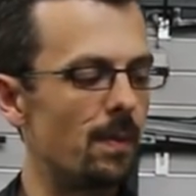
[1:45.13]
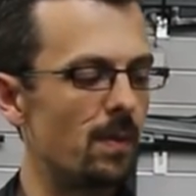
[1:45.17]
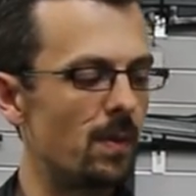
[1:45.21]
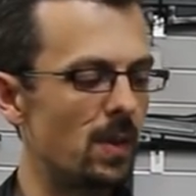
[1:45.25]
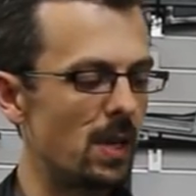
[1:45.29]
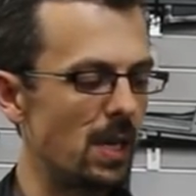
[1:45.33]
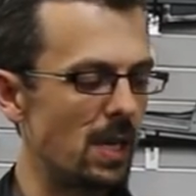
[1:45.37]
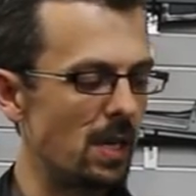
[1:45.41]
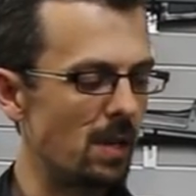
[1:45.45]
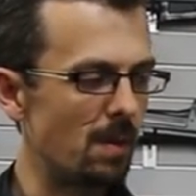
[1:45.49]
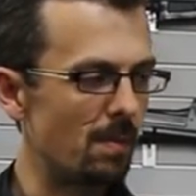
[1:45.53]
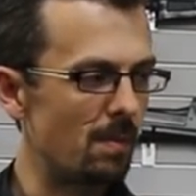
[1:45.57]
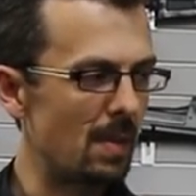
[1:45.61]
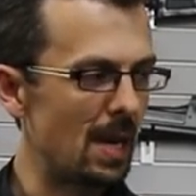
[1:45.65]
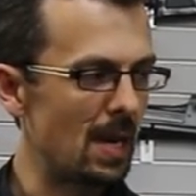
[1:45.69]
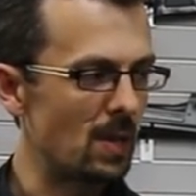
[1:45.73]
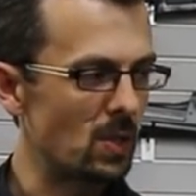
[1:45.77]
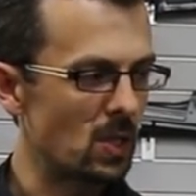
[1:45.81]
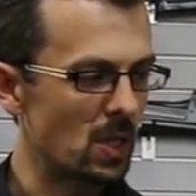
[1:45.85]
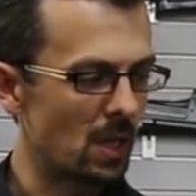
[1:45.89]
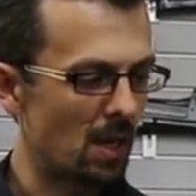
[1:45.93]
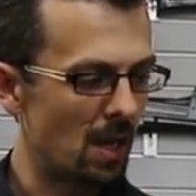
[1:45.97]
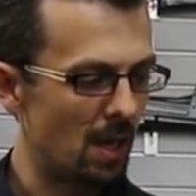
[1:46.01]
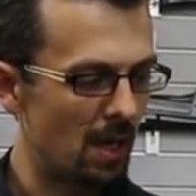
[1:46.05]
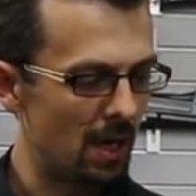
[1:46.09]
the
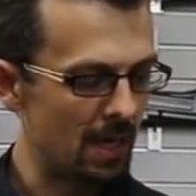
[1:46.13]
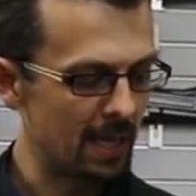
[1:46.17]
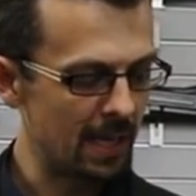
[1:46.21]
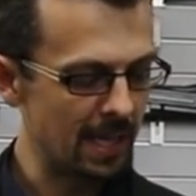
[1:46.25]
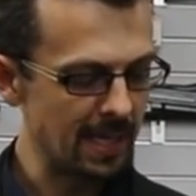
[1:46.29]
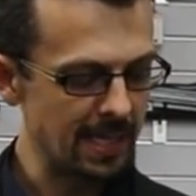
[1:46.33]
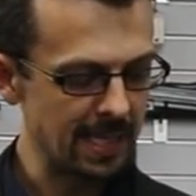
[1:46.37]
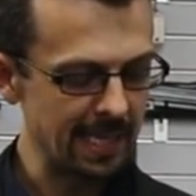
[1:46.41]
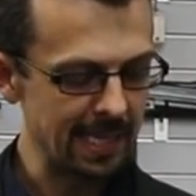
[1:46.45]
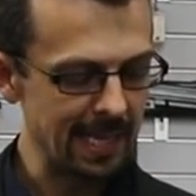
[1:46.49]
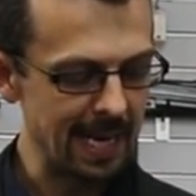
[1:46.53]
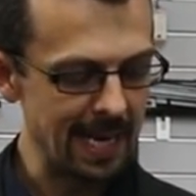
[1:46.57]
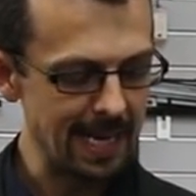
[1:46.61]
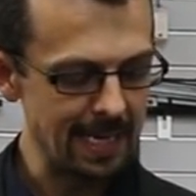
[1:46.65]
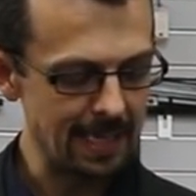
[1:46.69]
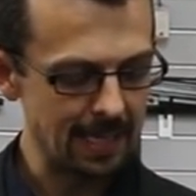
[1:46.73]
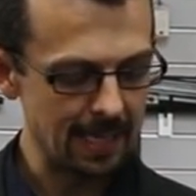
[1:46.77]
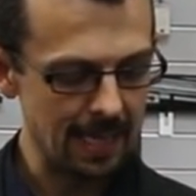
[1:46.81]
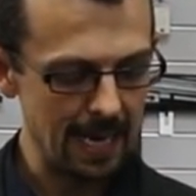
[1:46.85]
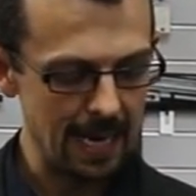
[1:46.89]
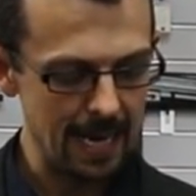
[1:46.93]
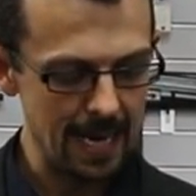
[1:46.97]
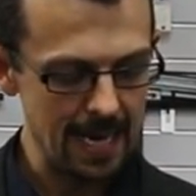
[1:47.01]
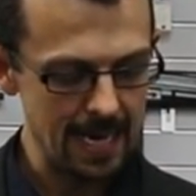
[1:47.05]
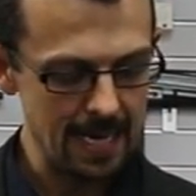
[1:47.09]
Mauser
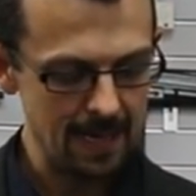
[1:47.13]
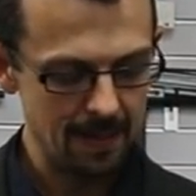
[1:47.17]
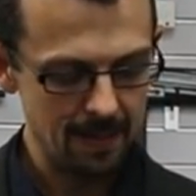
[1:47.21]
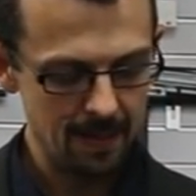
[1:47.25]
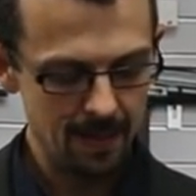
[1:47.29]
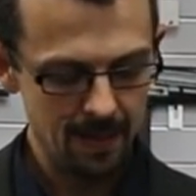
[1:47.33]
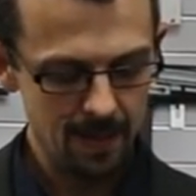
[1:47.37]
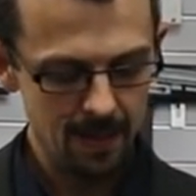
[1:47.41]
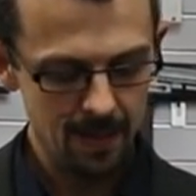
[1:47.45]
Kar98K,